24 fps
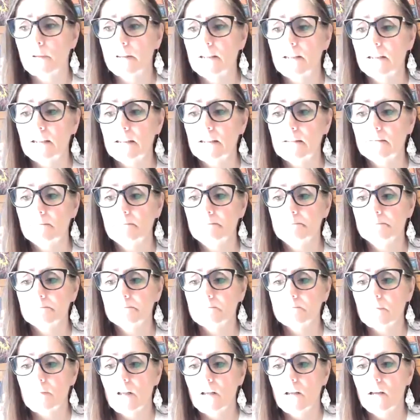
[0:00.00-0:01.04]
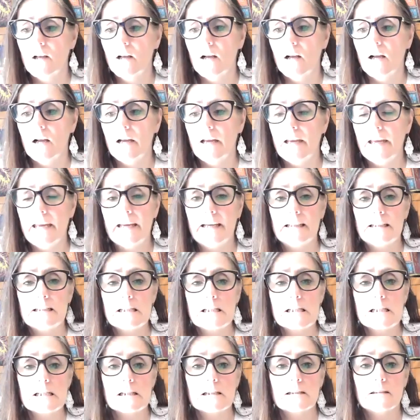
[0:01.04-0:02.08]
within.
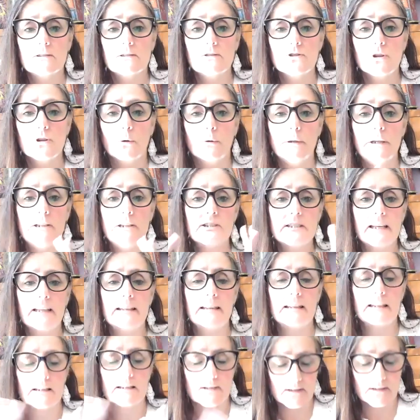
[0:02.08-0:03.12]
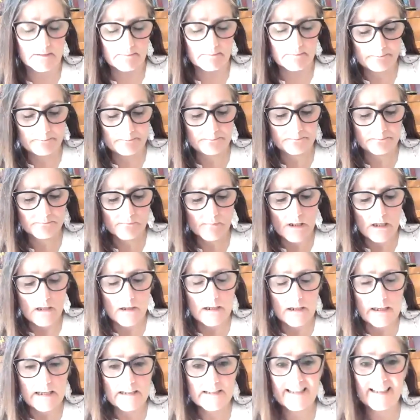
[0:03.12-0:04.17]
And so he said this.
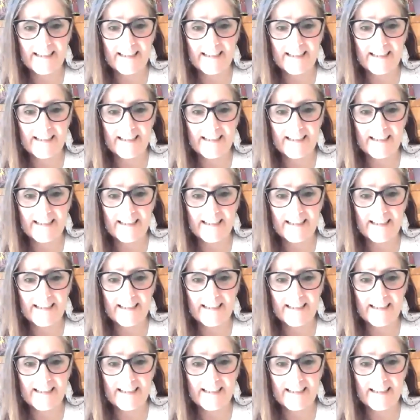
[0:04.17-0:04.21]
He